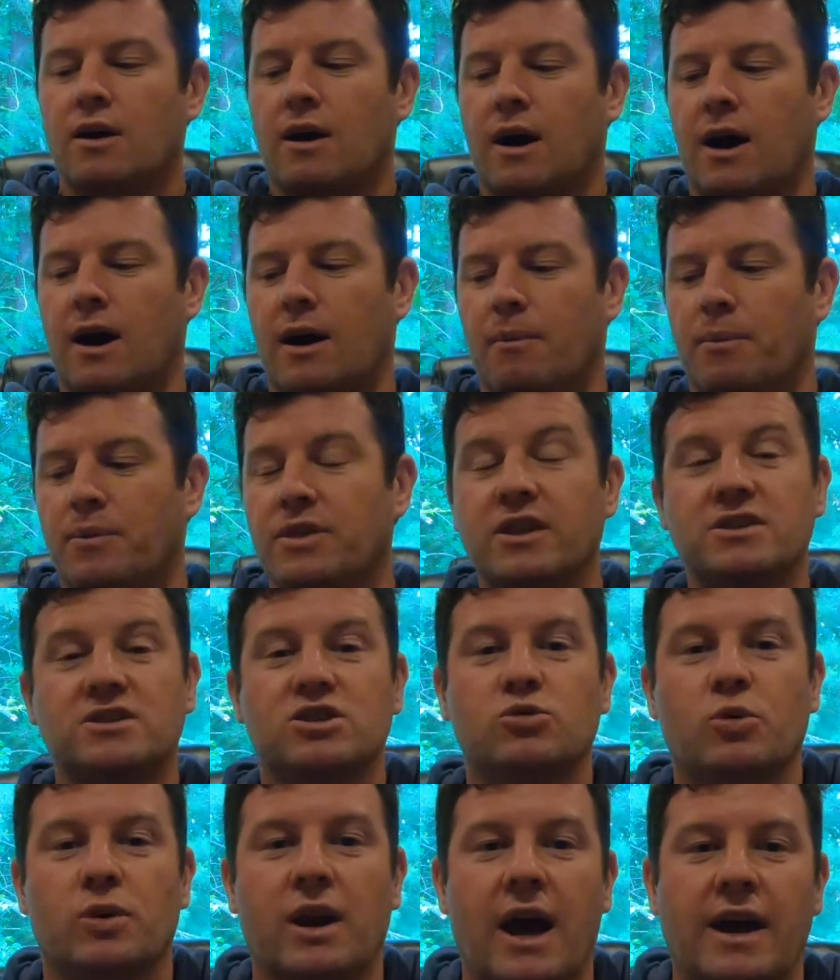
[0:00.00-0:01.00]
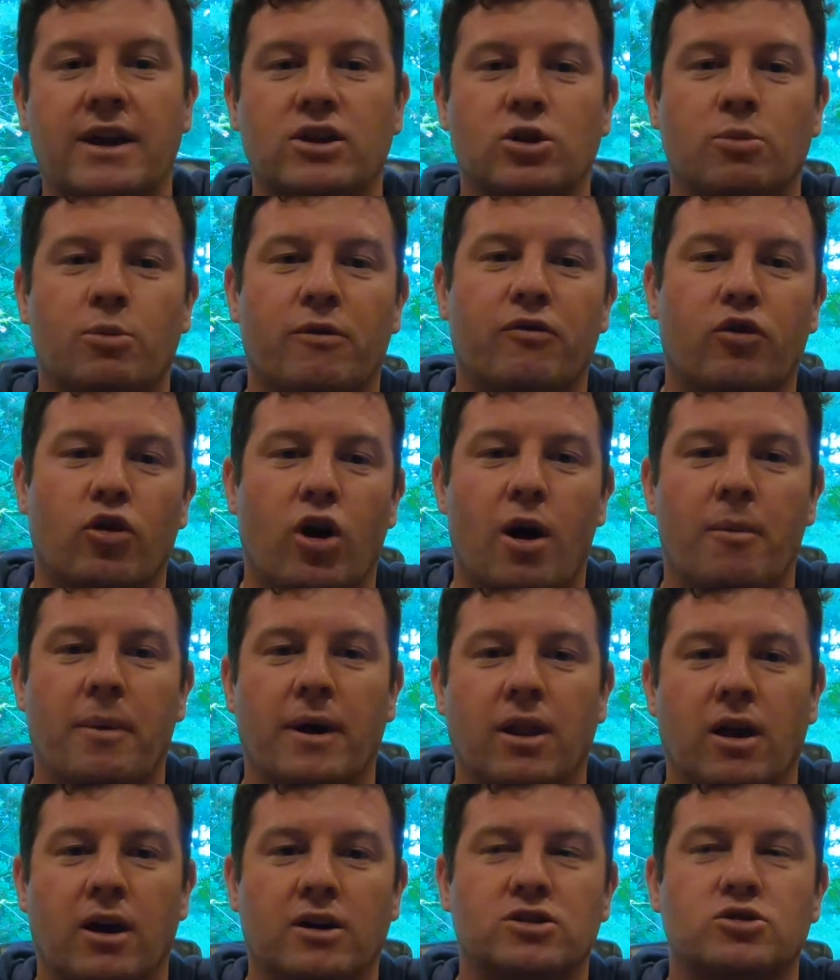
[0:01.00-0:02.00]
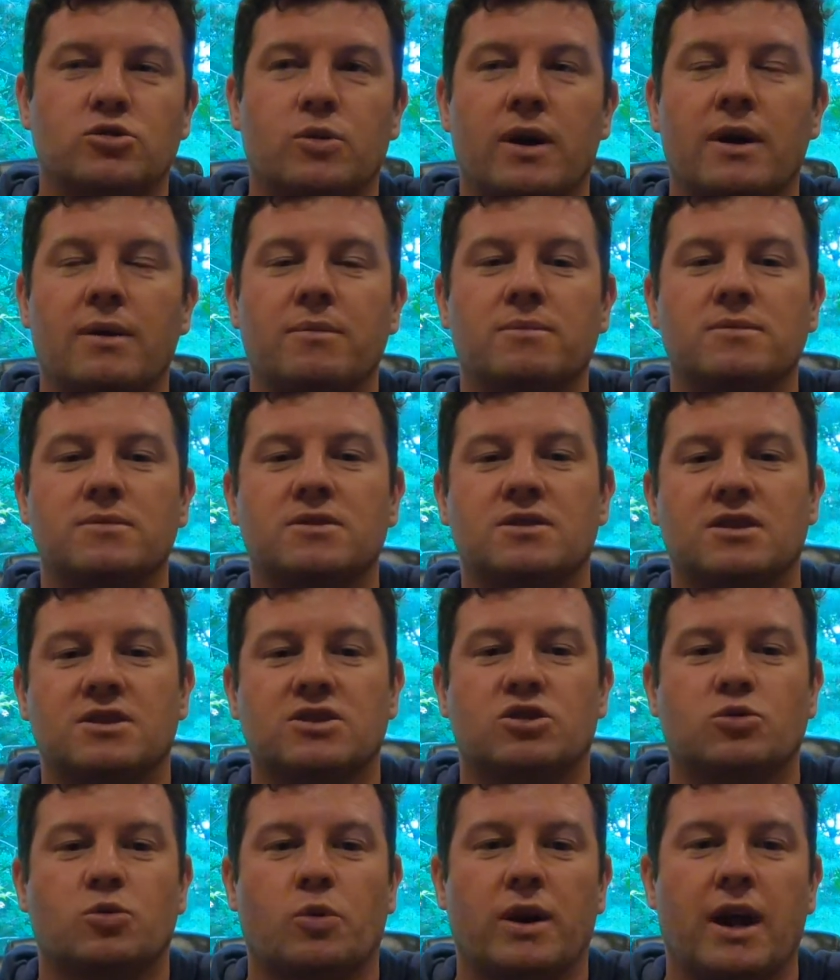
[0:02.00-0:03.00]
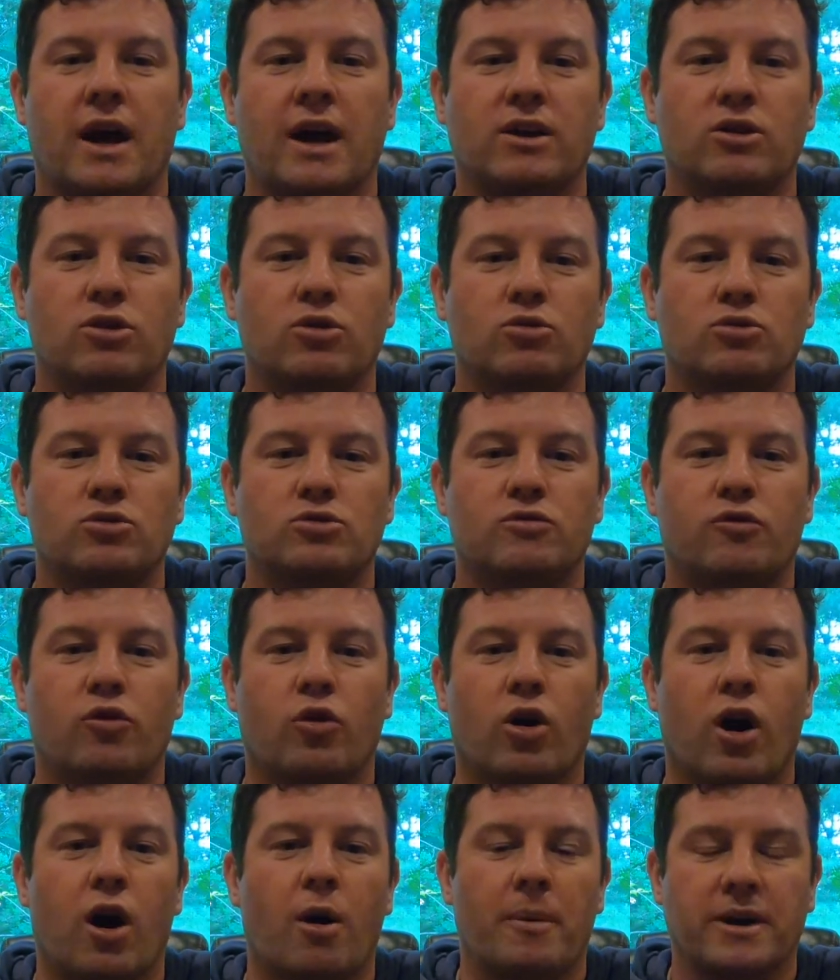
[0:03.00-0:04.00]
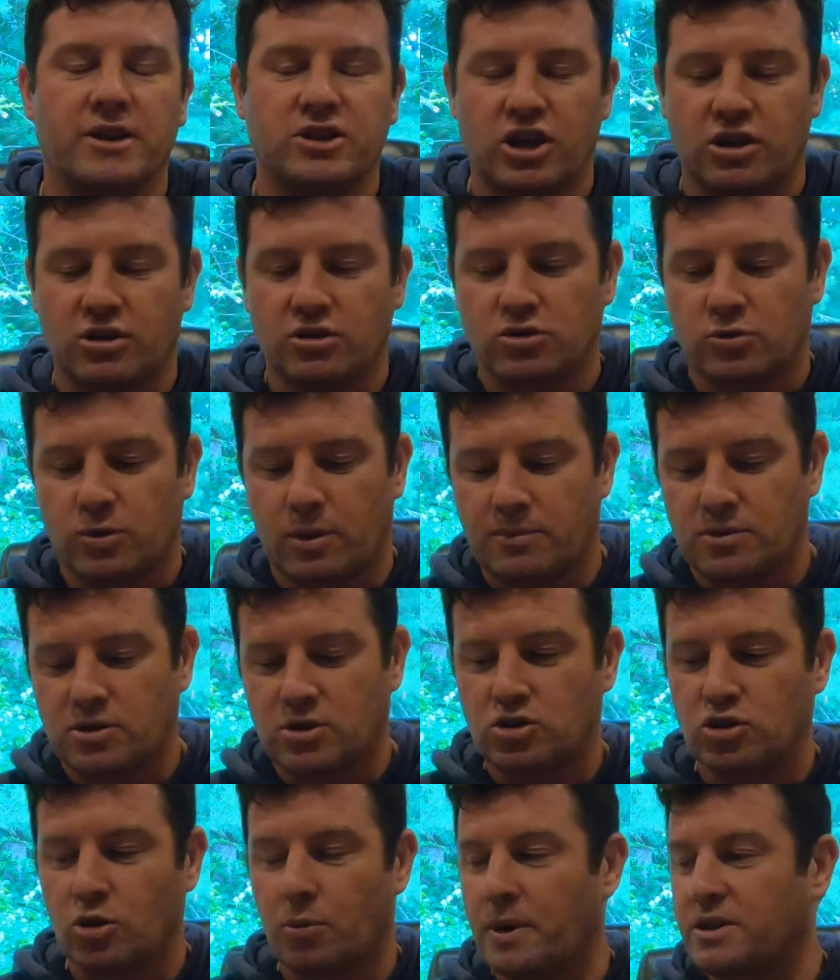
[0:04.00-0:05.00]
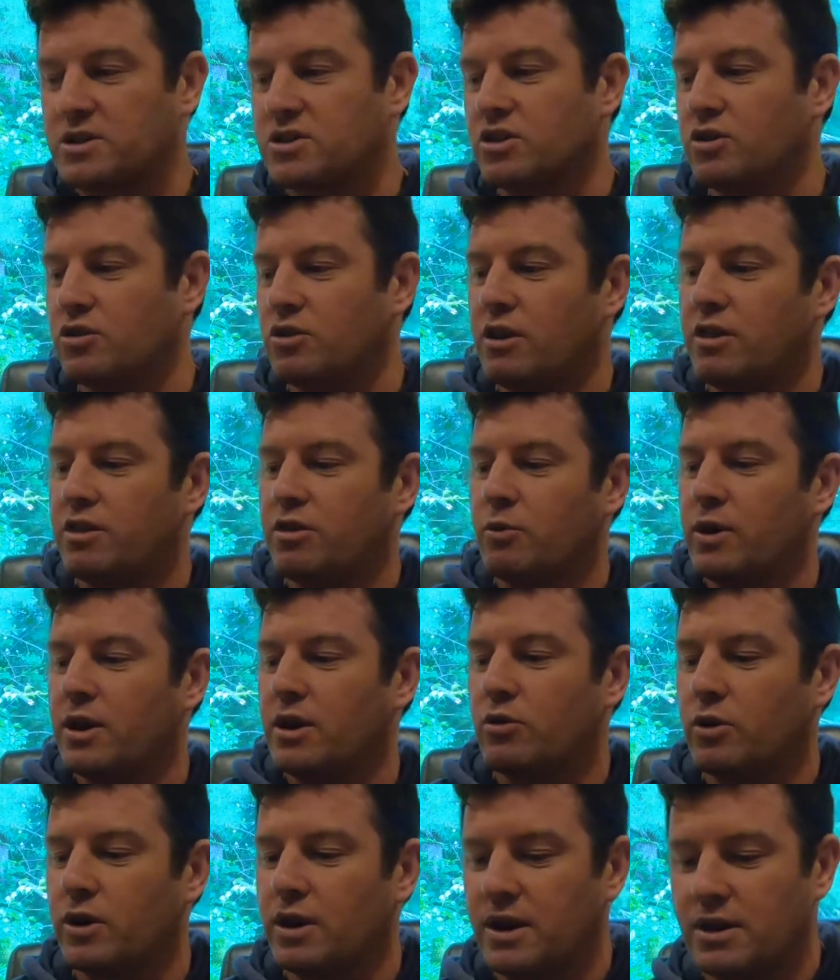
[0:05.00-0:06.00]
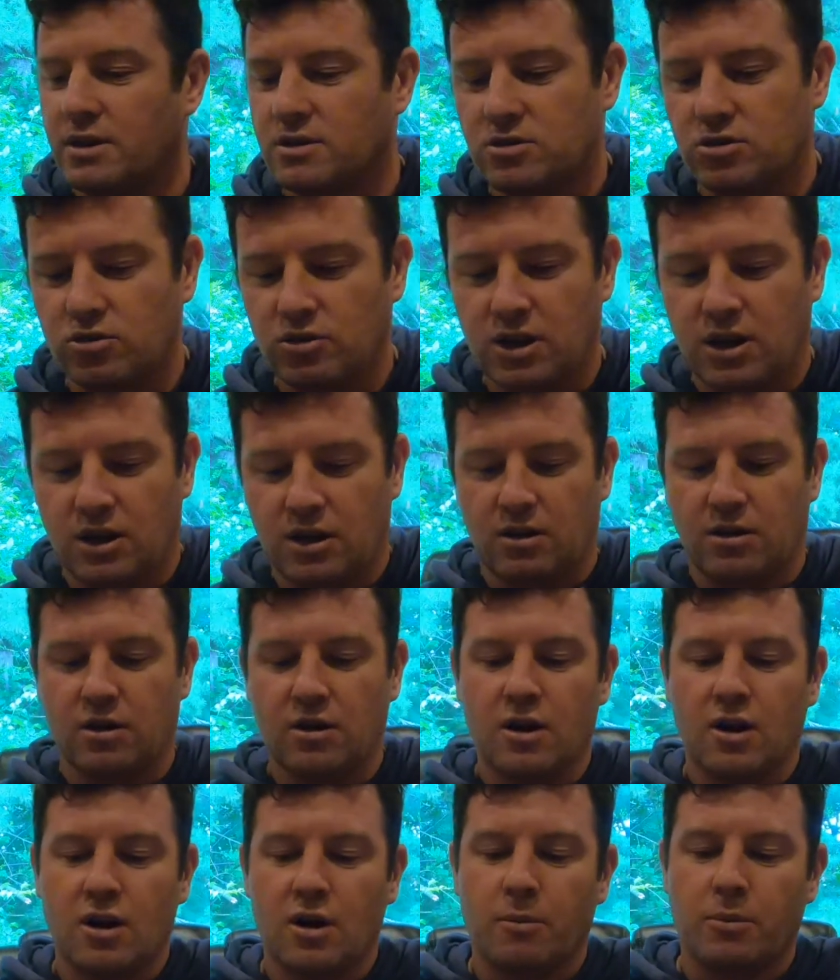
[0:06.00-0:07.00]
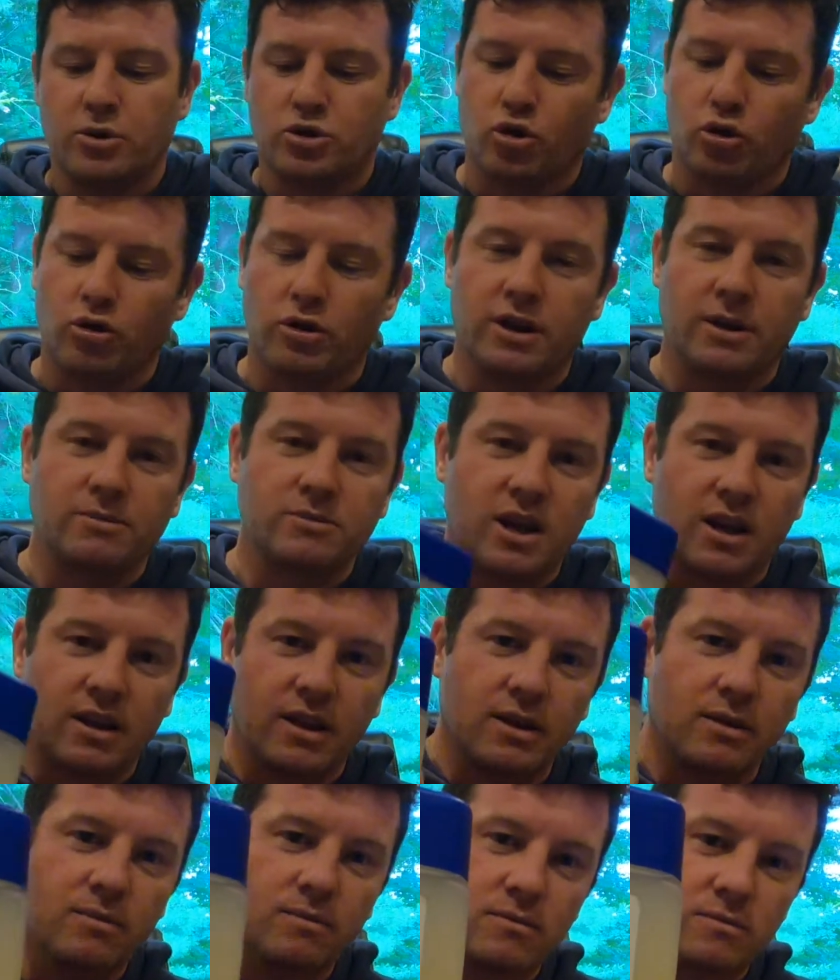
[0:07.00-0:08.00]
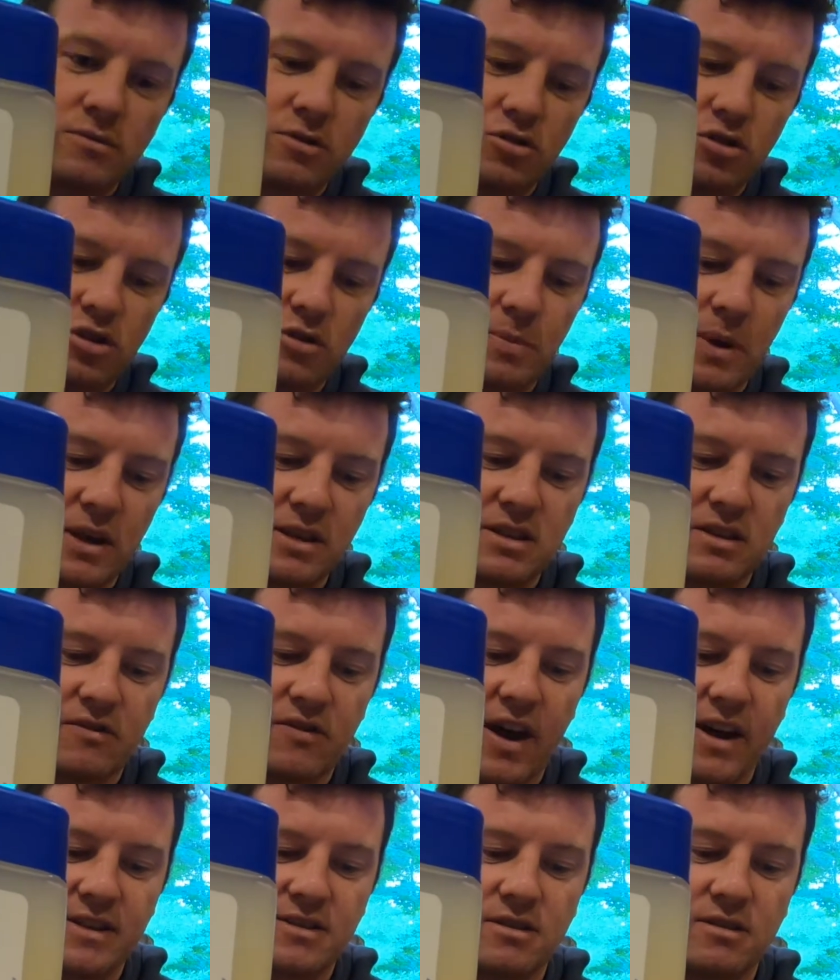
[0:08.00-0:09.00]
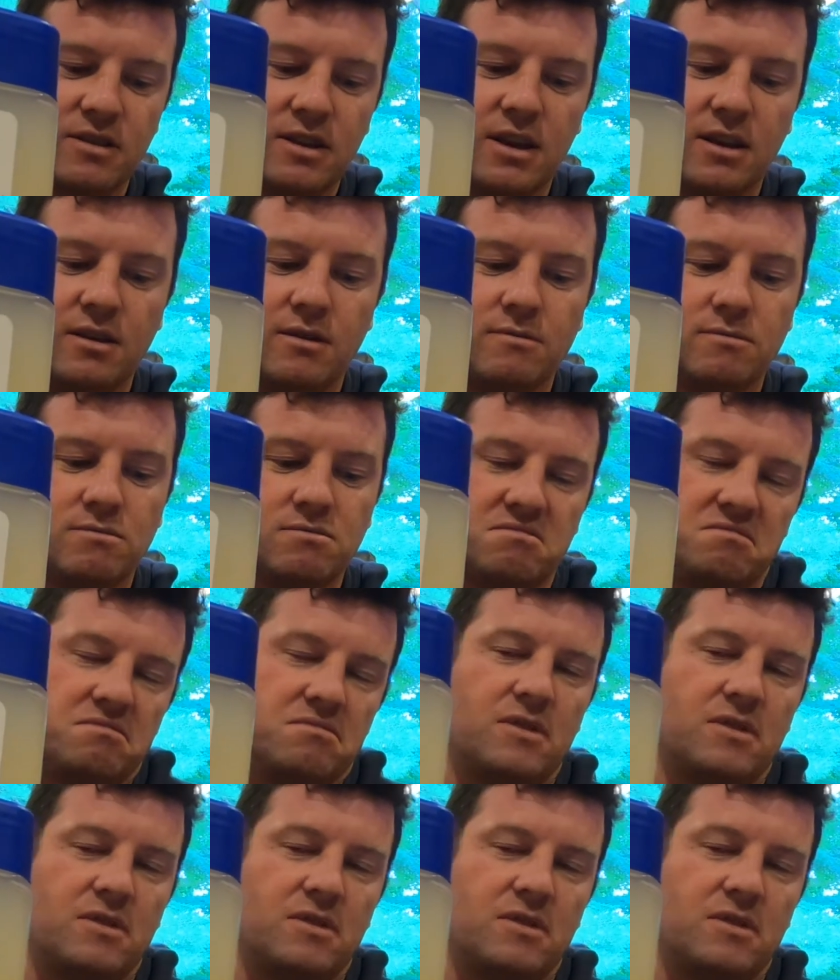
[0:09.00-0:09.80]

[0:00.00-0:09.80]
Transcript: But this is what I do before all my long swims. This is what I use for all my channel swims. So basically, you need three ingredients. You need petroleum jelly, so just basic Vaseline,